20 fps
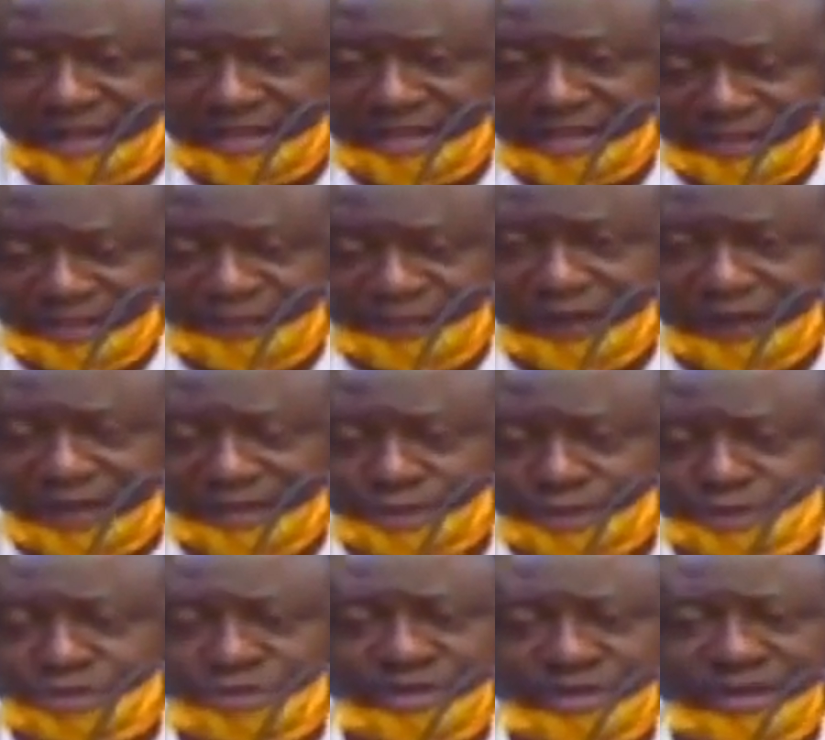in this fight
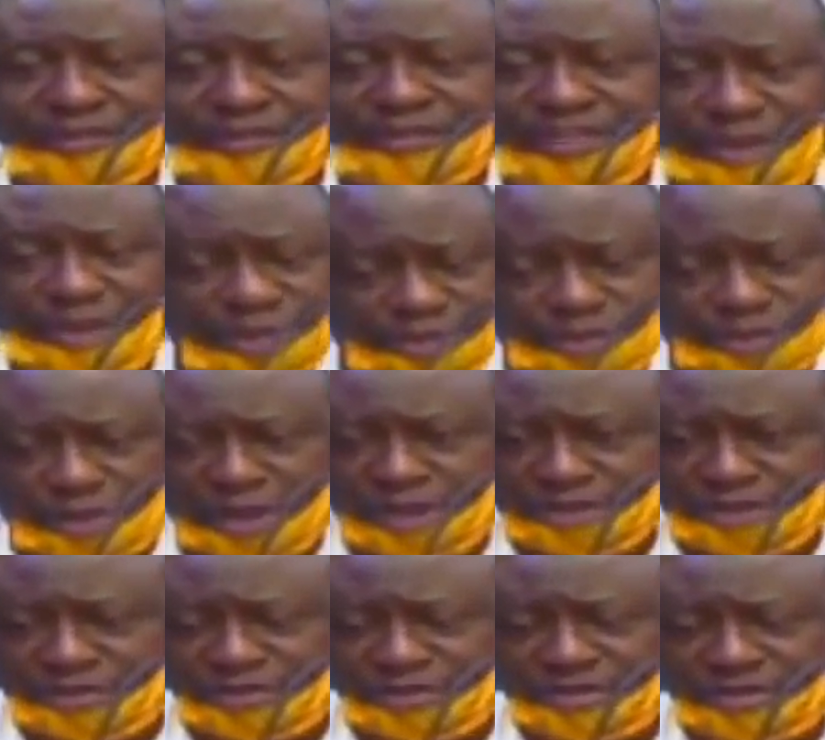through various
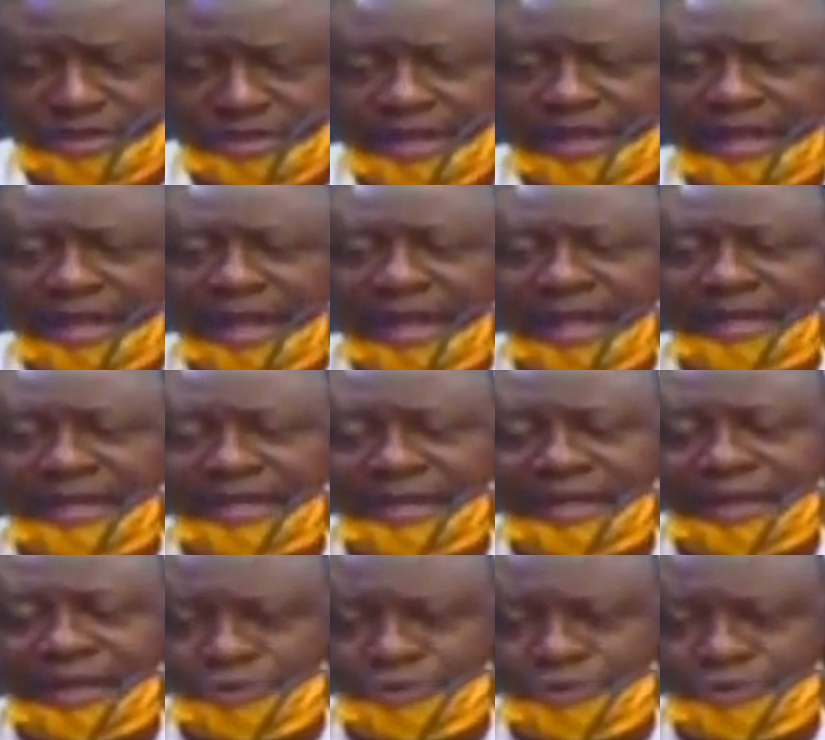donations, and they